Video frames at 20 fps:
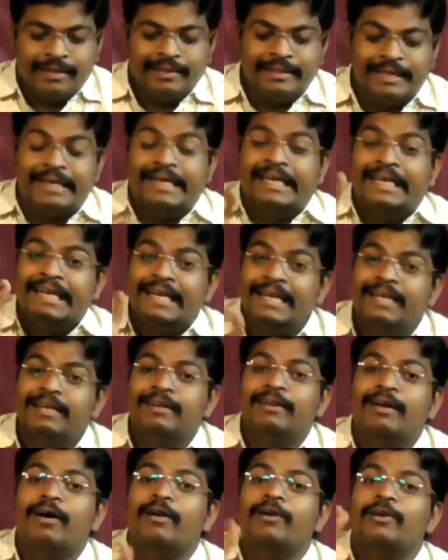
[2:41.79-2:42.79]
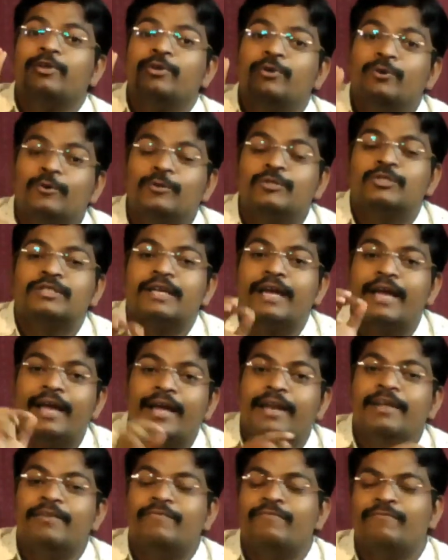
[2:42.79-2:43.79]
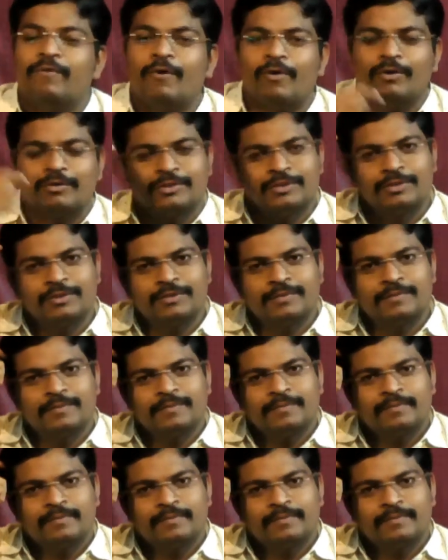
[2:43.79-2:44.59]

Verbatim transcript: They did not use any force.